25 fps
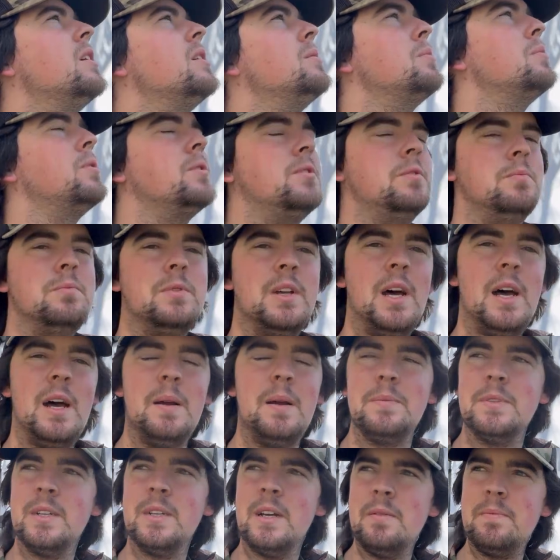put some
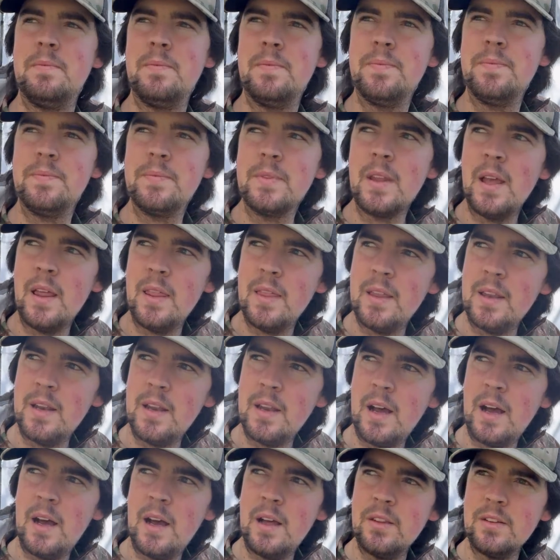tarps up, and then
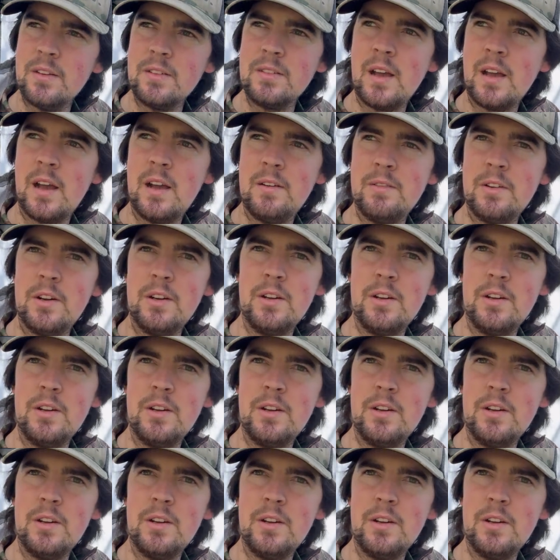the Savo